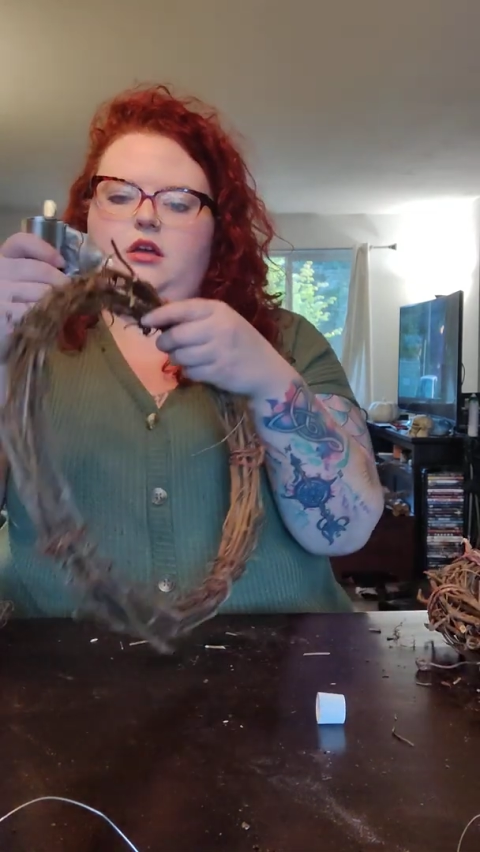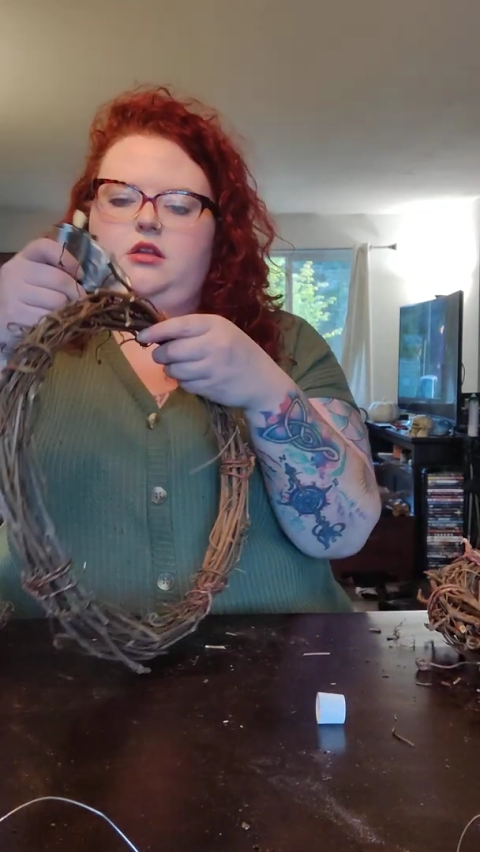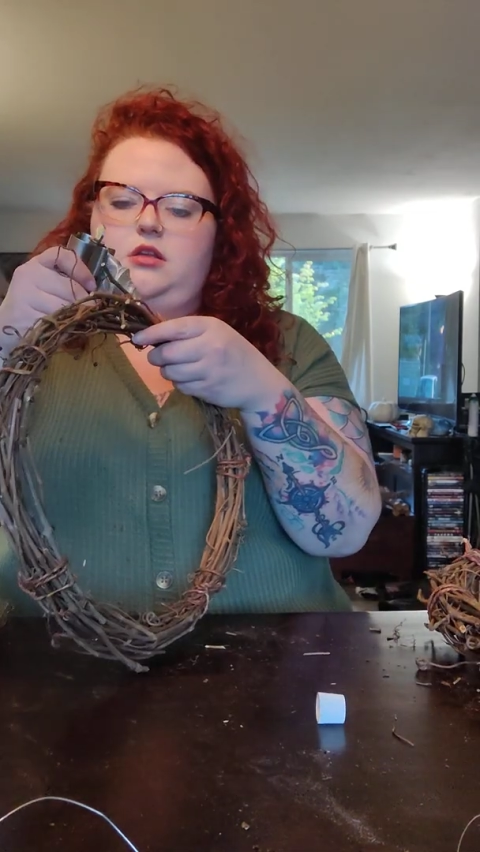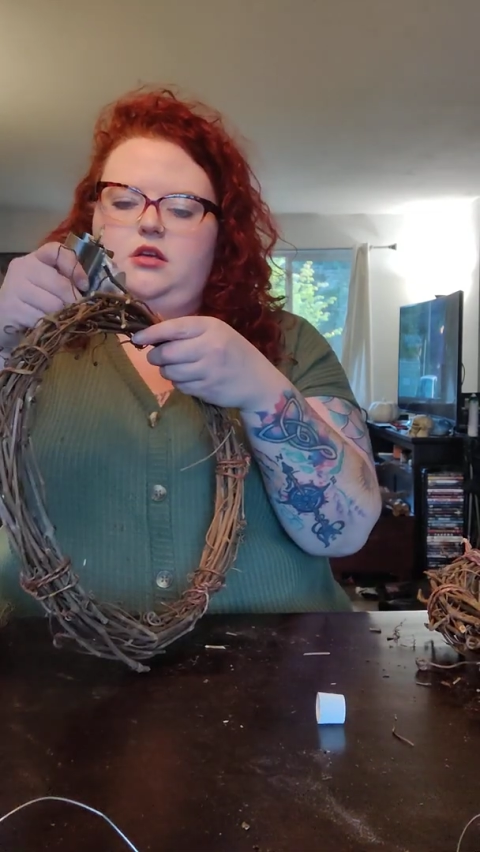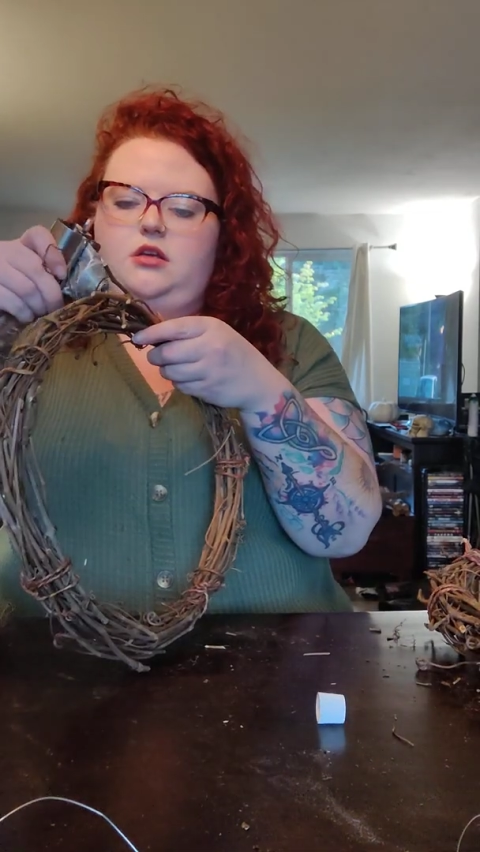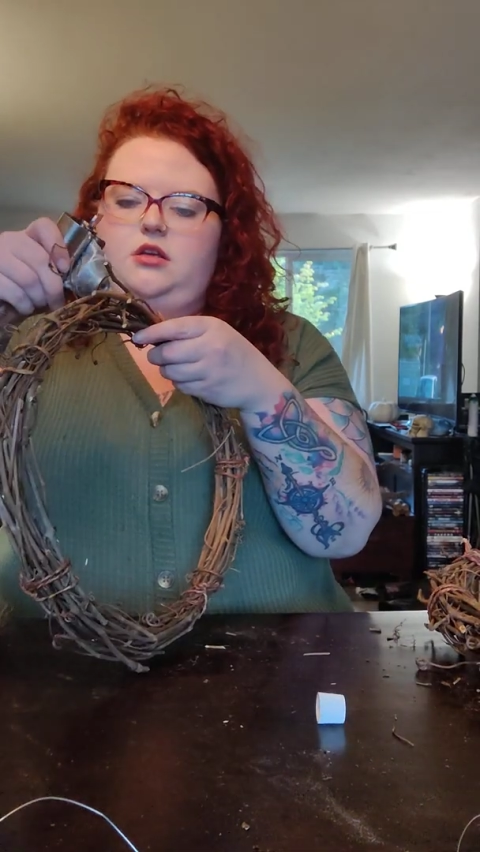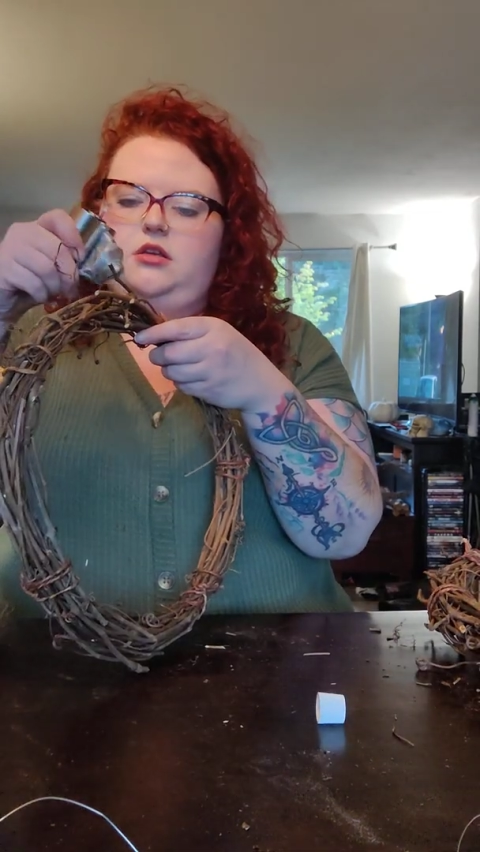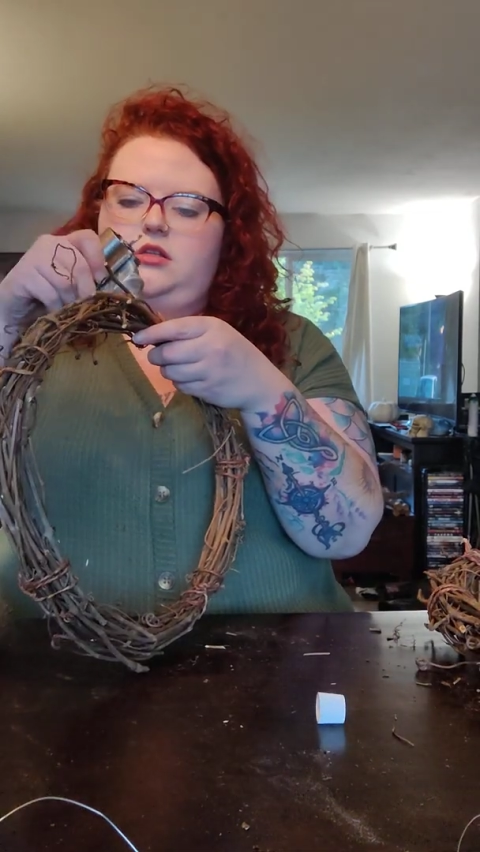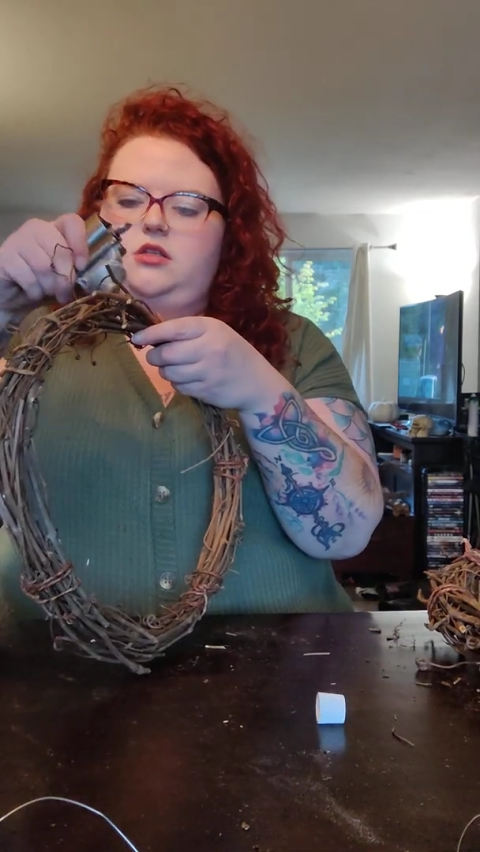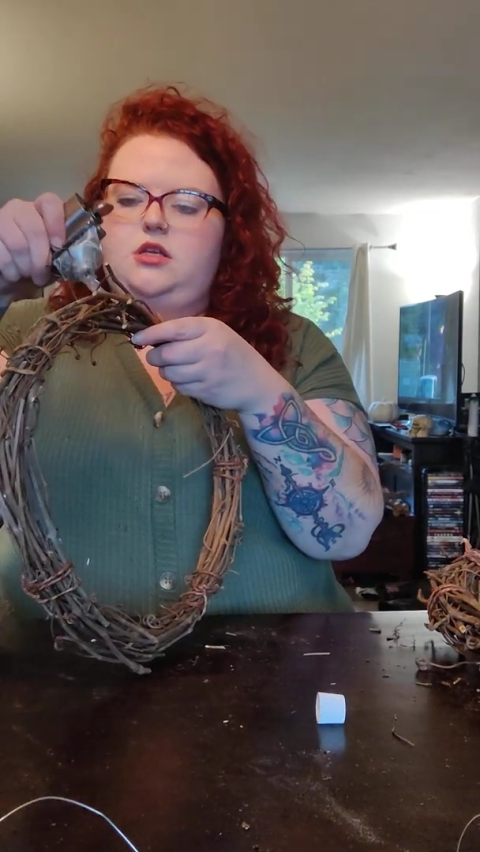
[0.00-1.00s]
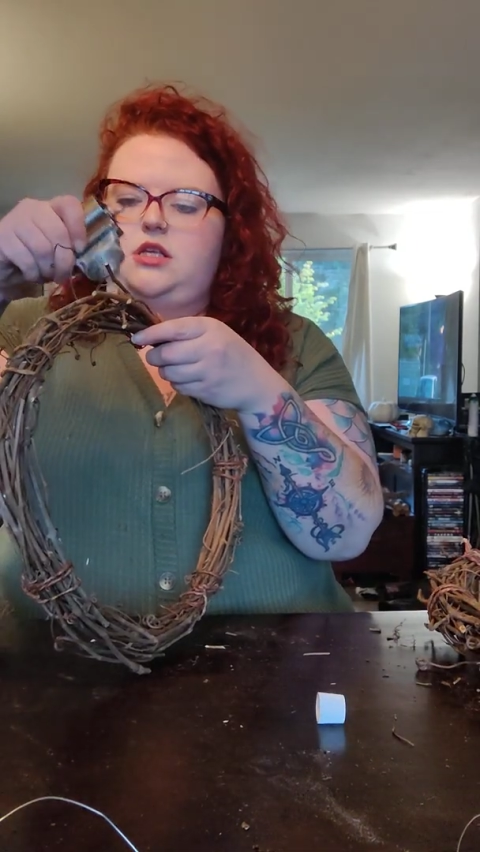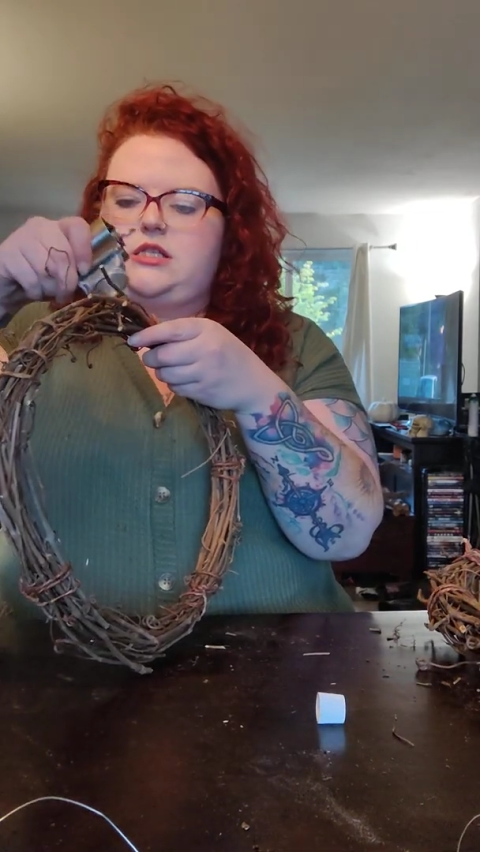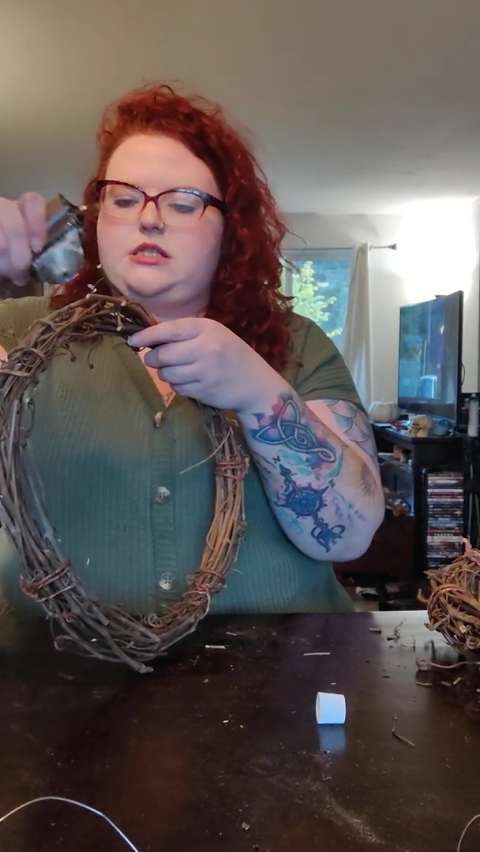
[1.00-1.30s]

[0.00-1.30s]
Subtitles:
And then you